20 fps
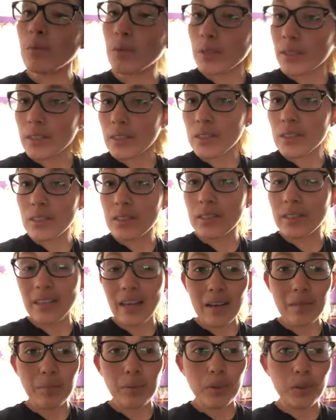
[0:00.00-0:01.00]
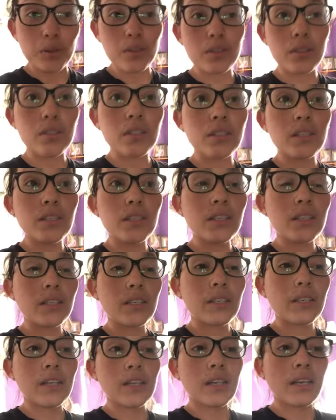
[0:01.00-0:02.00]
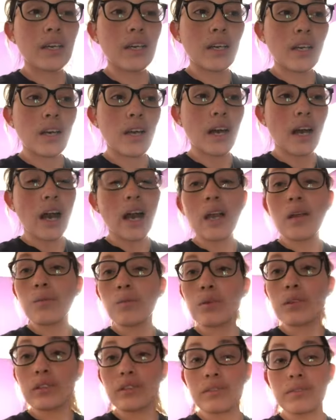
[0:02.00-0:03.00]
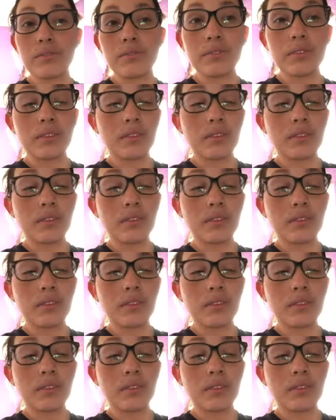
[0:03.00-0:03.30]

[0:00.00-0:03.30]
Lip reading: was that person, I would have,